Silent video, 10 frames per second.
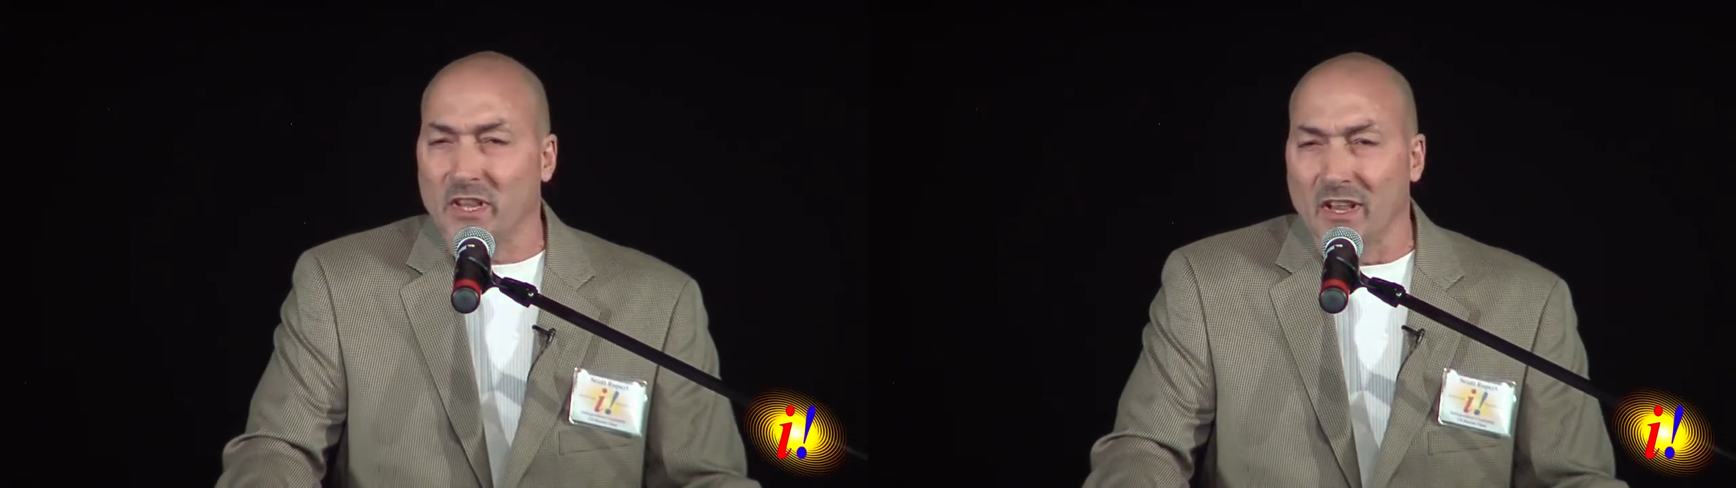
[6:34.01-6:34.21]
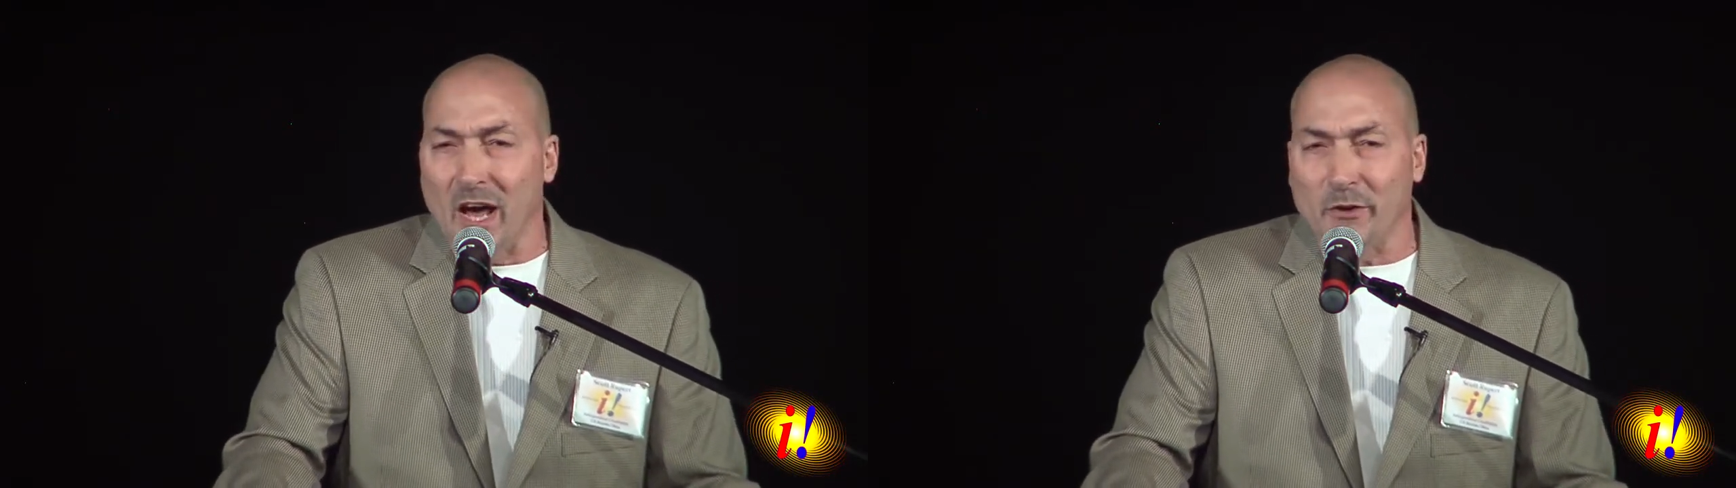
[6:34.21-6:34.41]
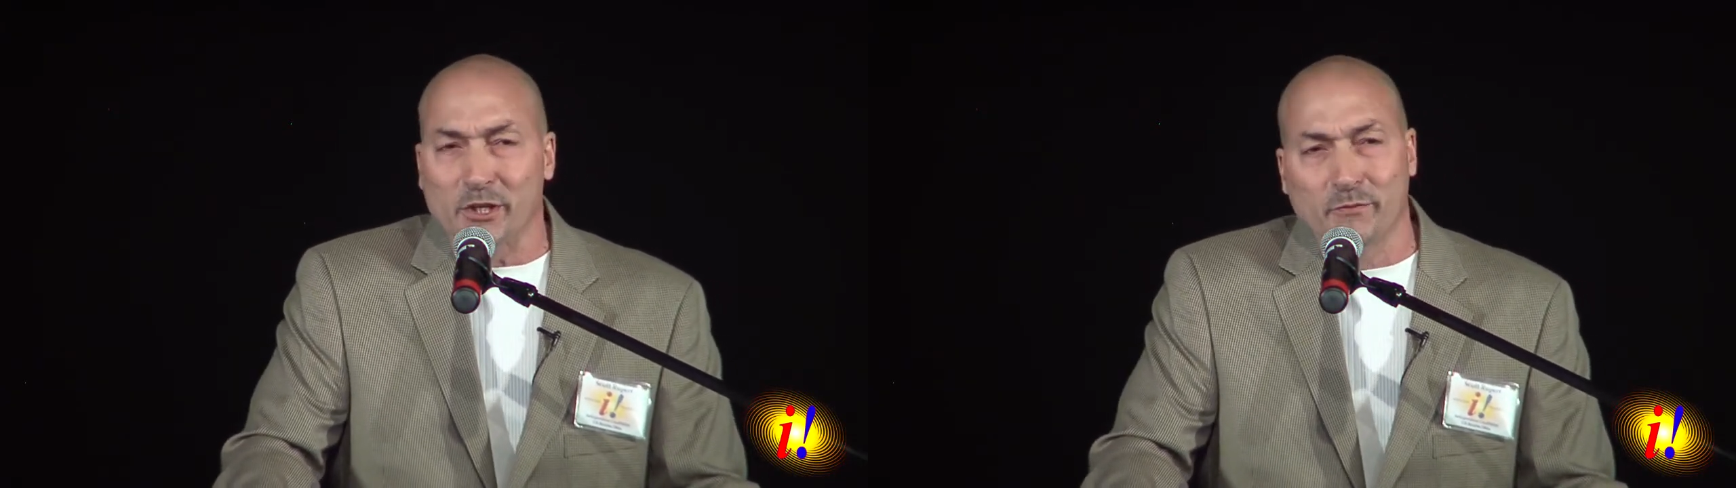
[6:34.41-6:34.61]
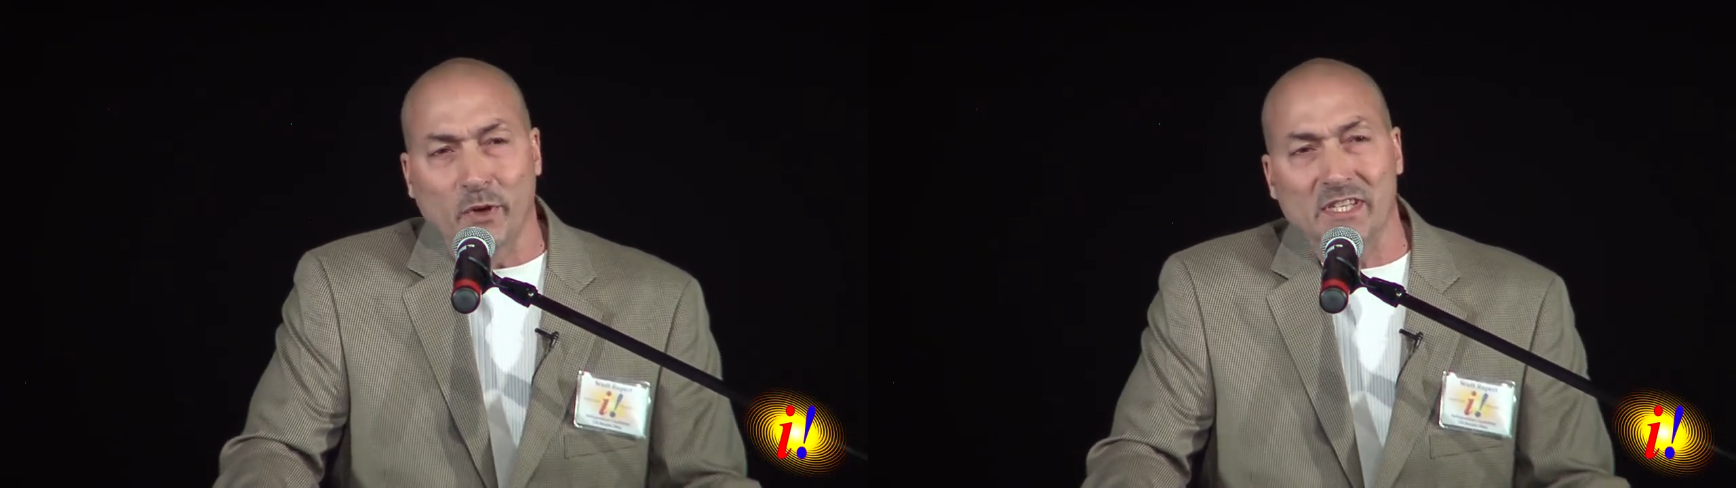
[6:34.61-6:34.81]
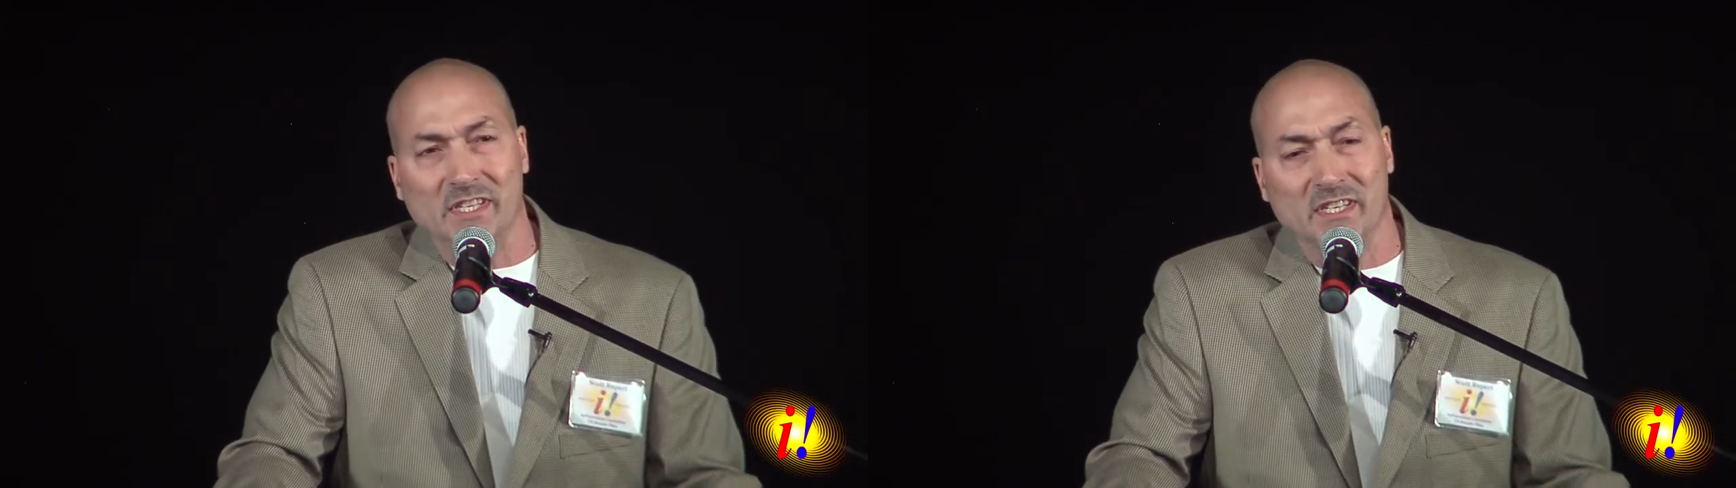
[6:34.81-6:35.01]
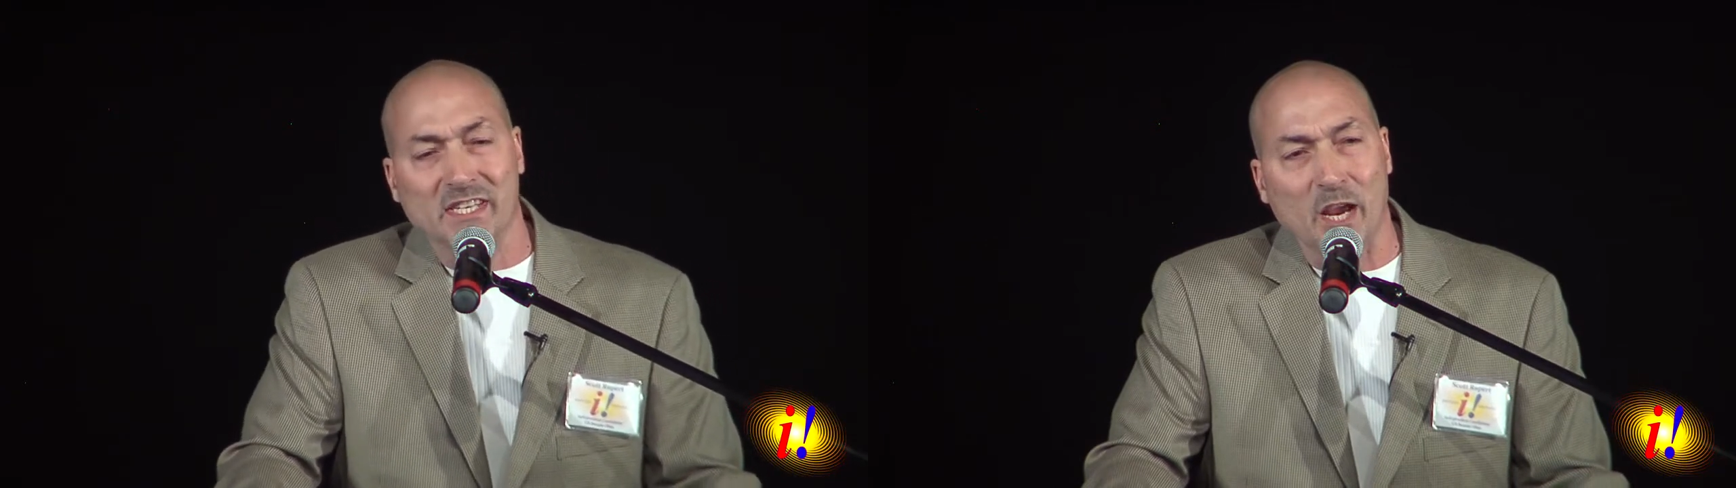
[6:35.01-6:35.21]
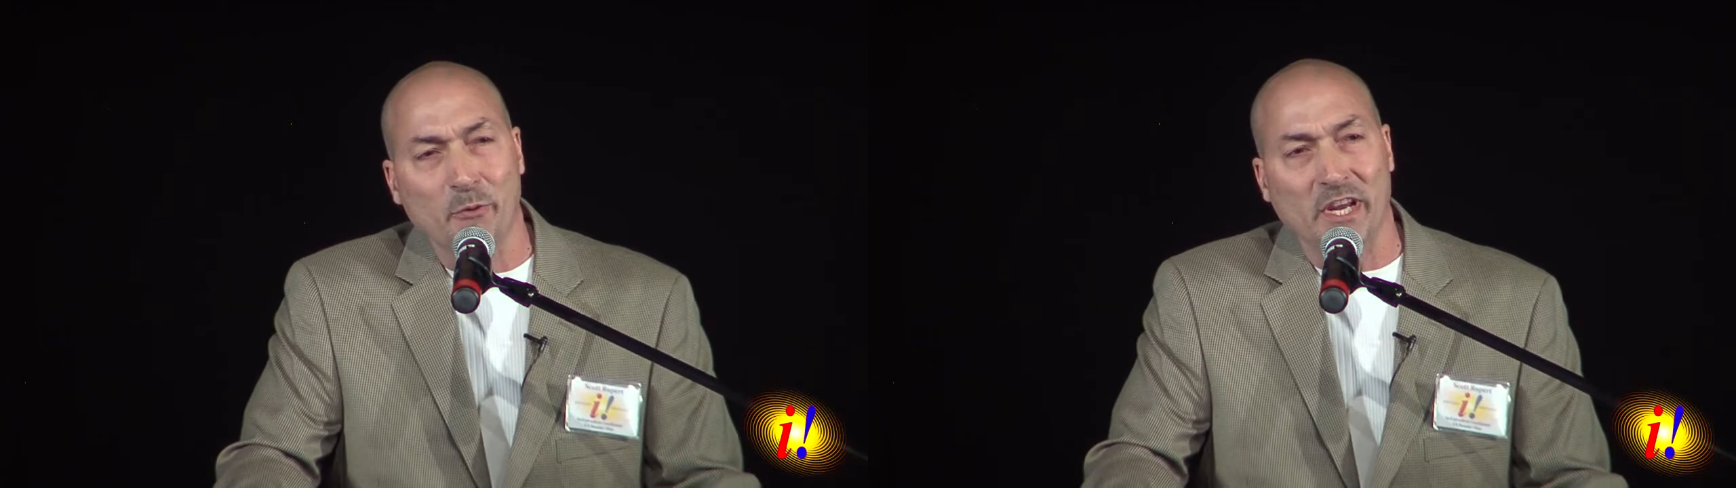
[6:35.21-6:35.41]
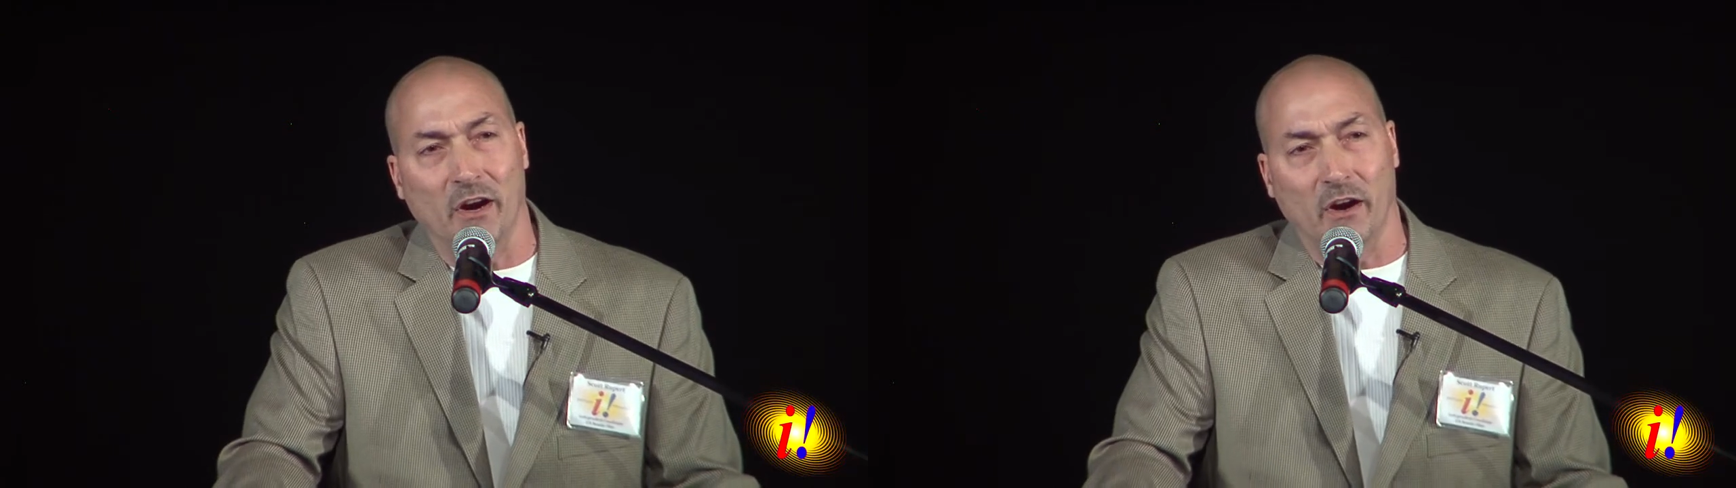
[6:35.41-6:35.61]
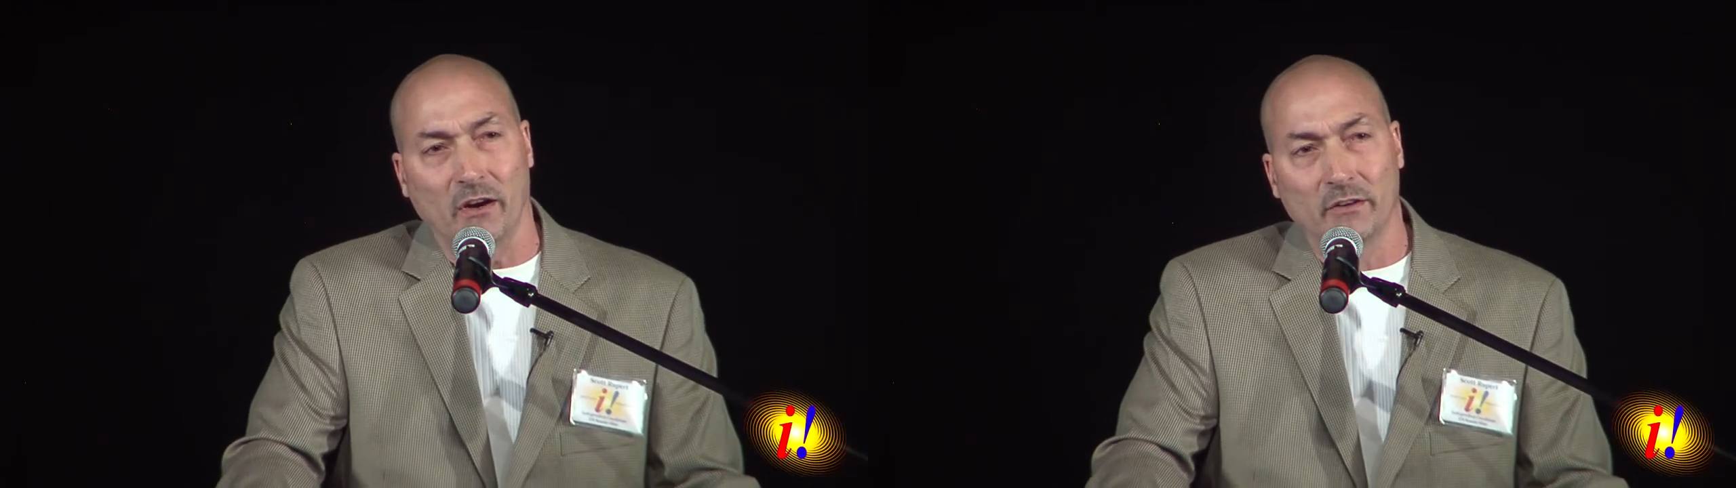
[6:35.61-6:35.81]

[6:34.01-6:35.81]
loudest voices say we are.